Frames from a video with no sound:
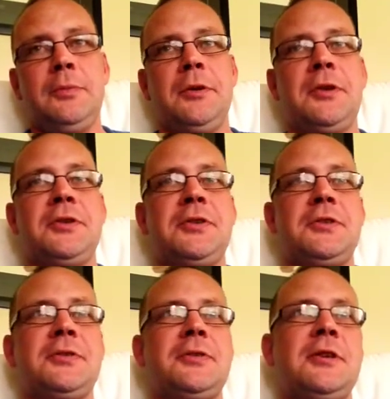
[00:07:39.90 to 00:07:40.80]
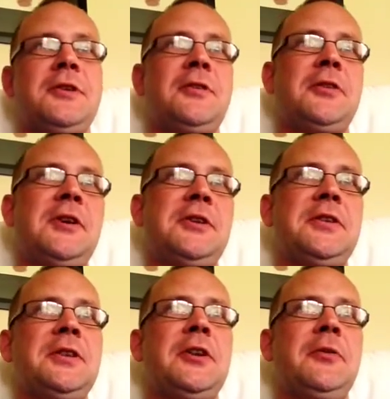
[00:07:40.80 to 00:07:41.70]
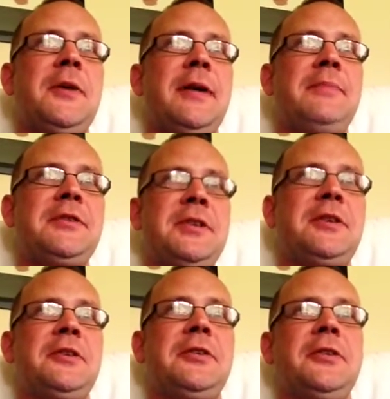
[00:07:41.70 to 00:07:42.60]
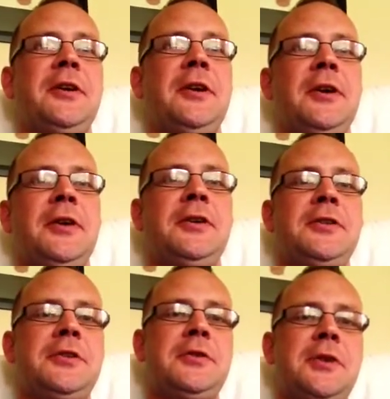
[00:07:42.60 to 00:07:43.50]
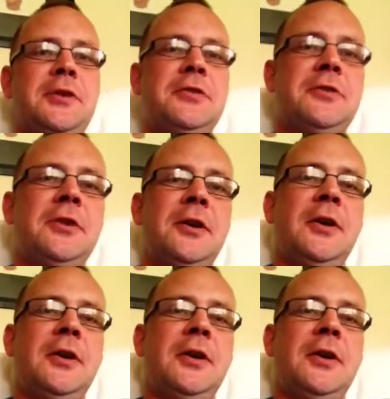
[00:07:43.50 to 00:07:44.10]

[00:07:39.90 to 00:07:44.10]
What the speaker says: Because it didn't help that particular situation,